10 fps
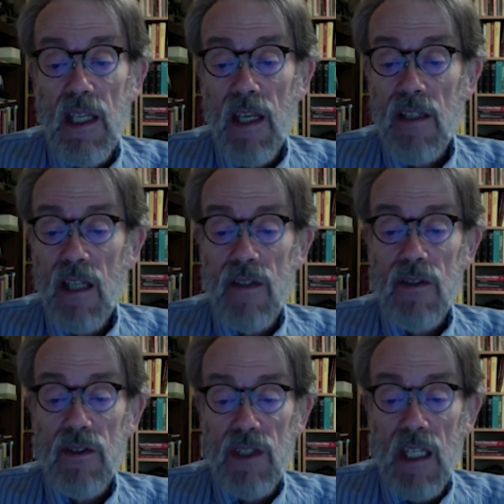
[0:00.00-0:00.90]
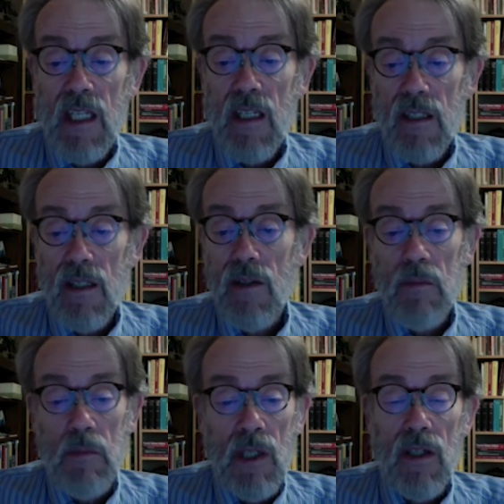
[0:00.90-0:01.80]
and understand the
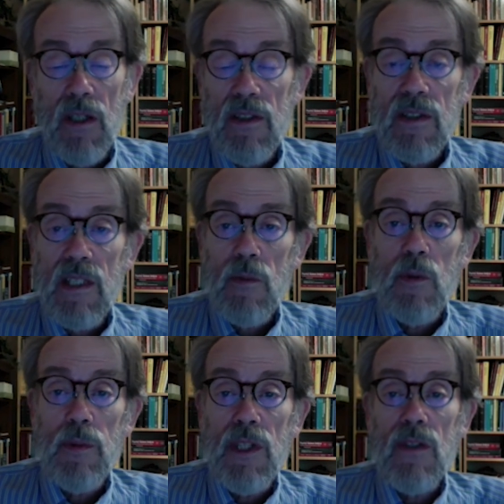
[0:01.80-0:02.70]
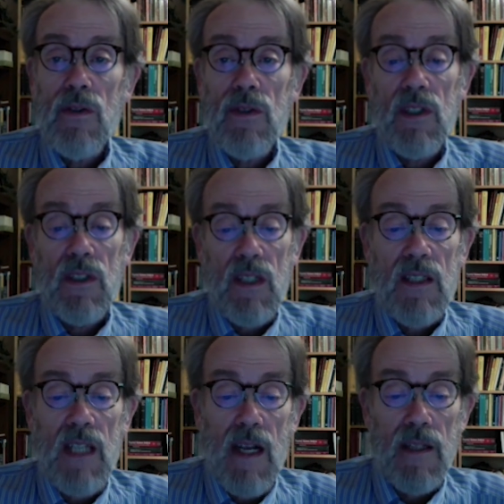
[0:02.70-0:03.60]
marks that will be used to
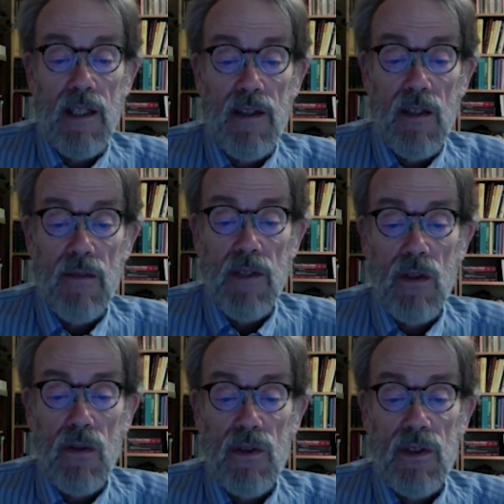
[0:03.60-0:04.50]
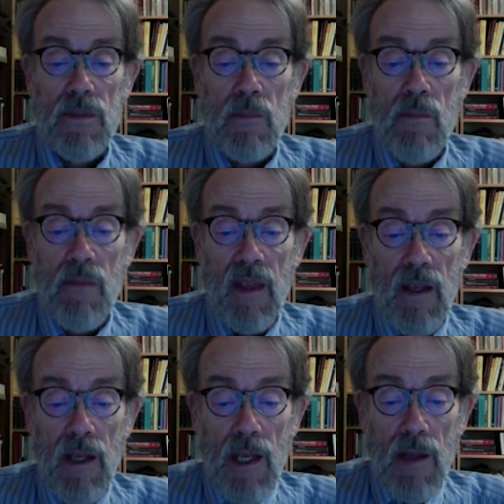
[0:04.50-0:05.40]
tally their votes.
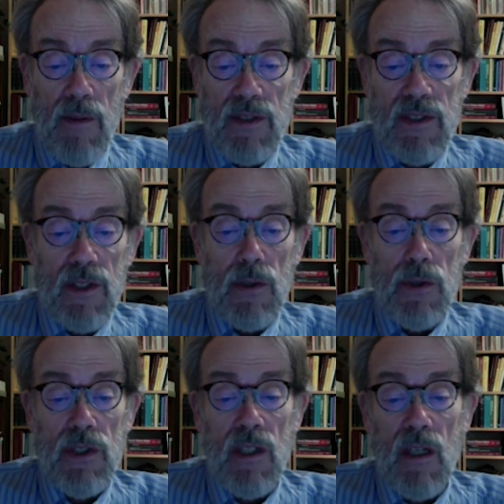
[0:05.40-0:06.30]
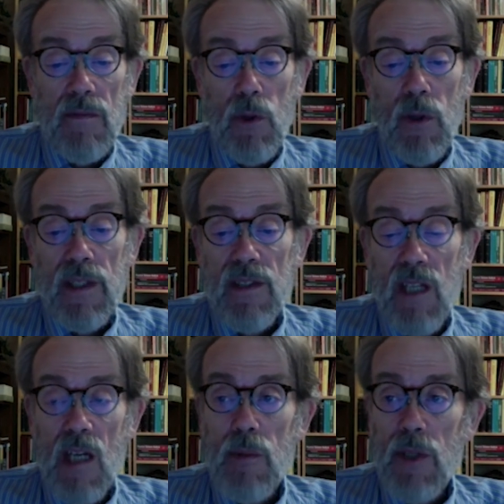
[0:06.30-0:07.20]
This solution avoids
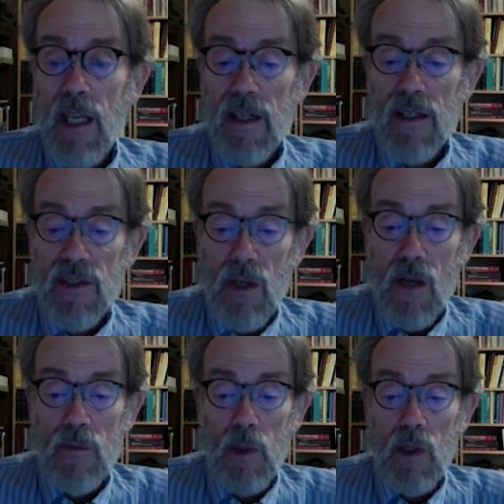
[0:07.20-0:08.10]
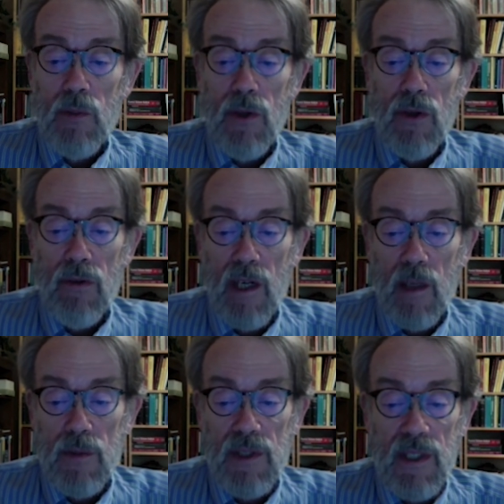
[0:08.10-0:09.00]
complicated software
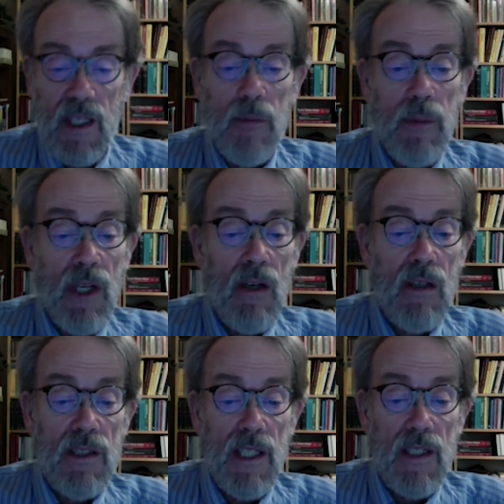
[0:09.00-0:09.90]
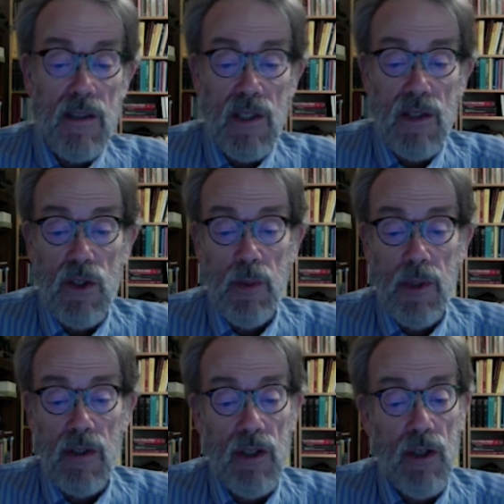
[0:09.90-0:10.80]
programs that can be hard to determine
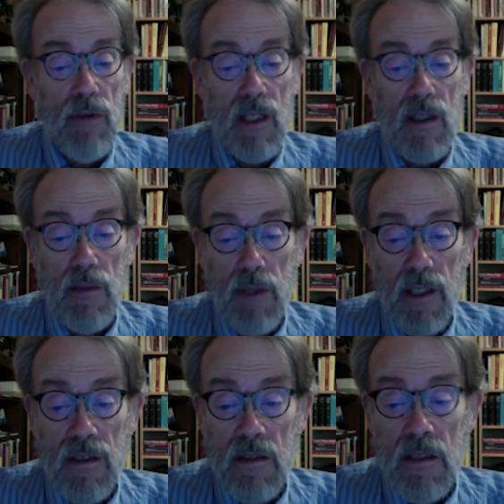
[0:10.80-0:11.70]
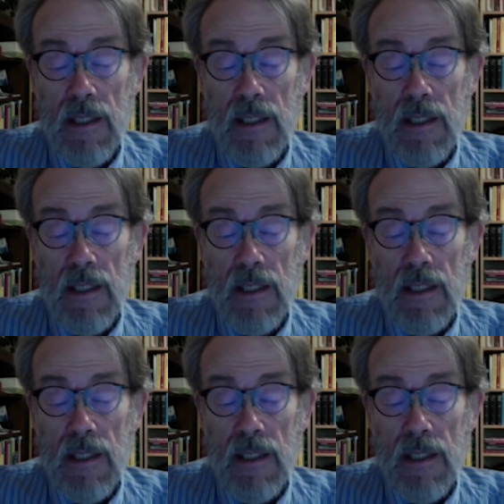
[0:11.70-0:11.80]
or correctly written